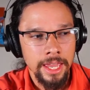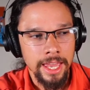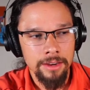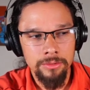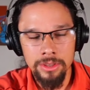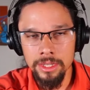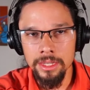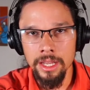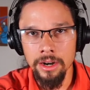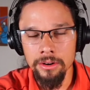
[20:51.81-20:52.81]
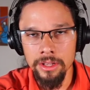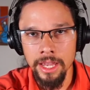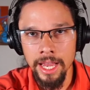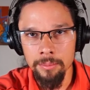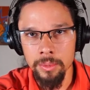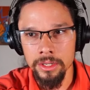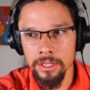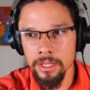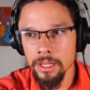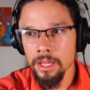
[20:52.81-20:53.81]
Everything that already
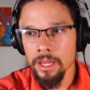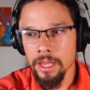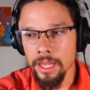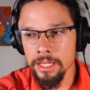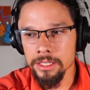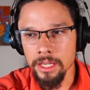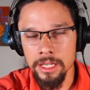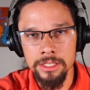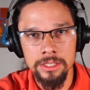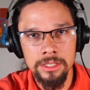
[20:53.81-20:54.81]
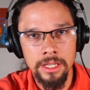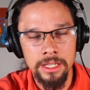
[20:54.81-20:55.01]
happened is